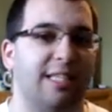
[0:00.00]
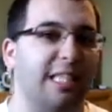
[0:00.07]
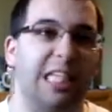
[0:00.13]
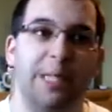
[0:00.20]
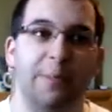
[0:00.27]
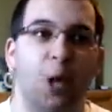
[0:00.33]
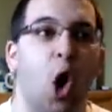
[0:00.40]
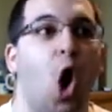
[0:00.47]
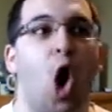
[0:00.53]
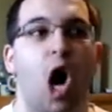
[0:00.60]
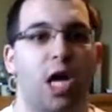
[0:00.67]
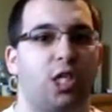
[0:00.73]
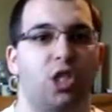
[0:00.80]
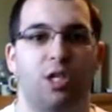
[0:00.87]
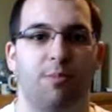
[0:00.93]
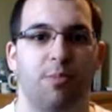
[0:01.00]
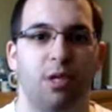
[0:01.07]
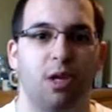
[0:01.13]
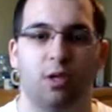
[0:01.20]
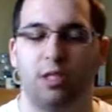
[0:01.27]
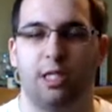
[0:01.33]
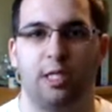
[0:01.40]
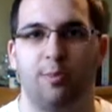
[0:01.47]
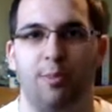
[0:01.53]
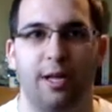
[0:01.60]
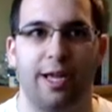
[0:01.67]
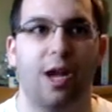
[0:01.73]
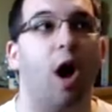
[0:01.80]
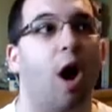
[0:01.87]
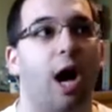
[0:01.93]
It's going to be awesome, you know, this is going to
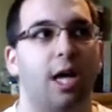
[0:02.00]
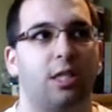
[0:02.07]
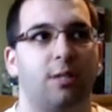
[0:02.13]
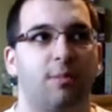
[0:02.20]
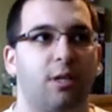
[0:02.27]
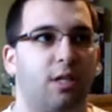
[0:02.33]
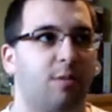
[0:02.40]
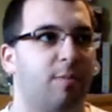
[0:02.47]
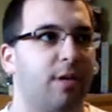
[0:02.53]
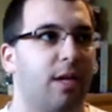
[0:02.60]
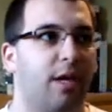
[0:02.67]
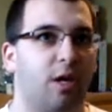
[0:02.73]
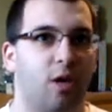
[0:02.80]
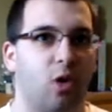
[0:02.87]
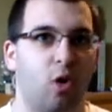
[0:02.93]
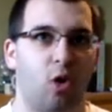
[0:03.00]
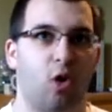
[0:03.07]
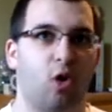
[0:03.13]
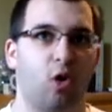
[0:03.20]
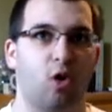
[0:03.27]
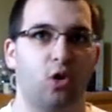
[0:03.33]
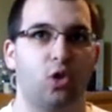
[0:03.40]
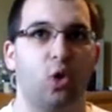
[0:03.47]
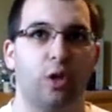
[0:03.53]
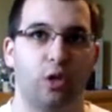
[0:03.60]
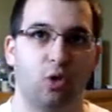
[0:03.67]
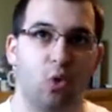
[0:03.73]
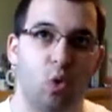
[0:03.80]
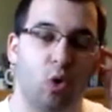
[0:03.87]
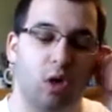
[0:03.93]
be like awesome because going to be like
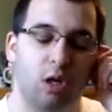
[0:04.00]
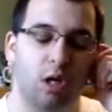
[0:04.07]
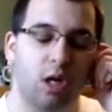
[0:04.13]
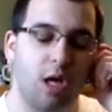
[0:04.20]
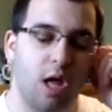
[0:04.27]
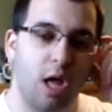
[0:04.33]
totally cool.